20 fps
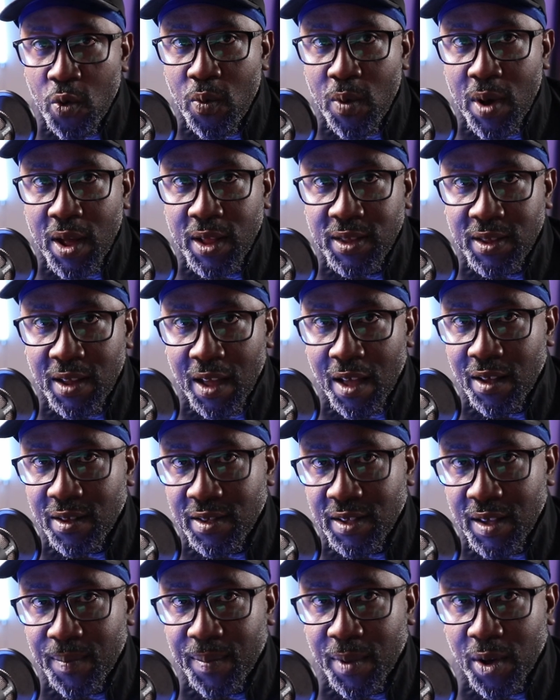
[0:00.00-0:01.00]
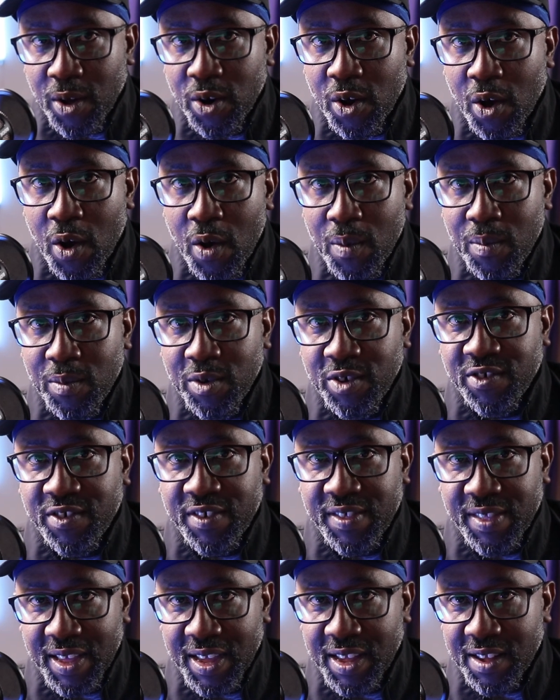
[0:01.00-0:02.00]
one talks about how
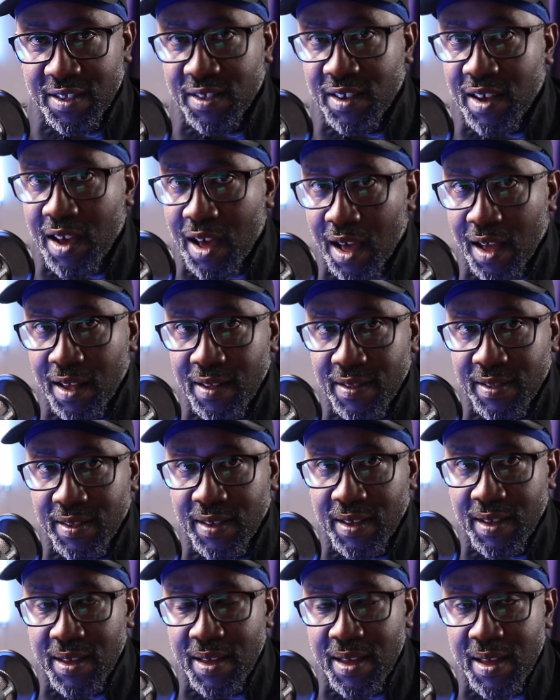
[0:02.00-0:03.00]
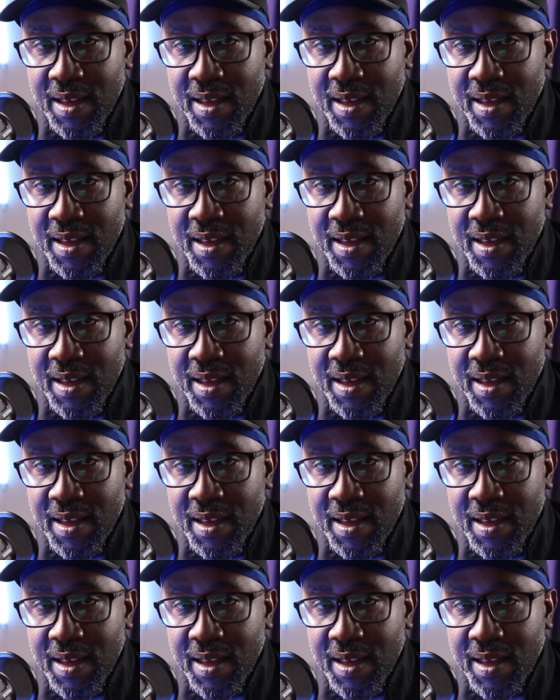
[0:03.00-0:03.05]
much things cost,